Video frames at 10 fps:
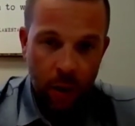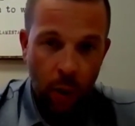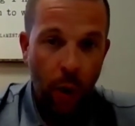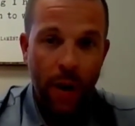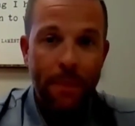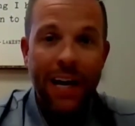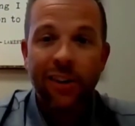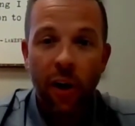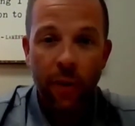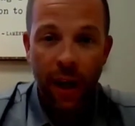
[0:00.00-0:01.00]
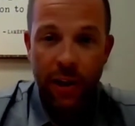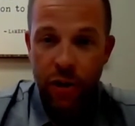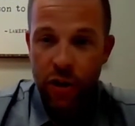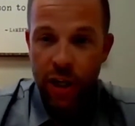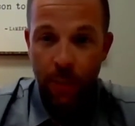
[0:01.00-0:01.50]
where we base our
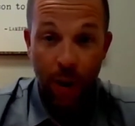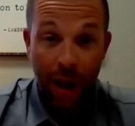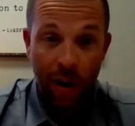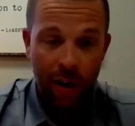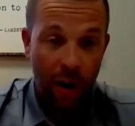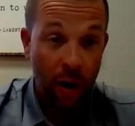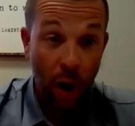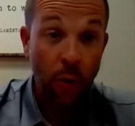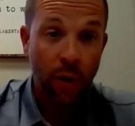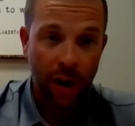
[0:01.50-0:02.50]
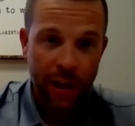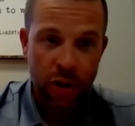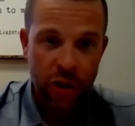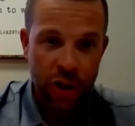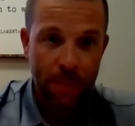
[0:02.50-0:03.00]
relationship, while our loan
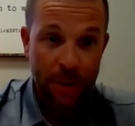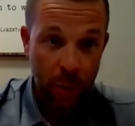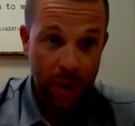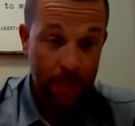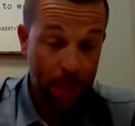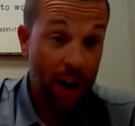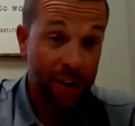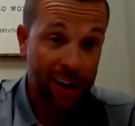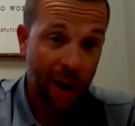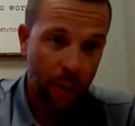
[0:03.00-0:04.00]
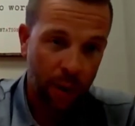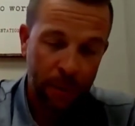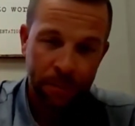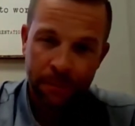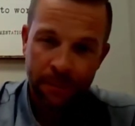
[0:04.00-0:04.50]
relationship is with the policyholder,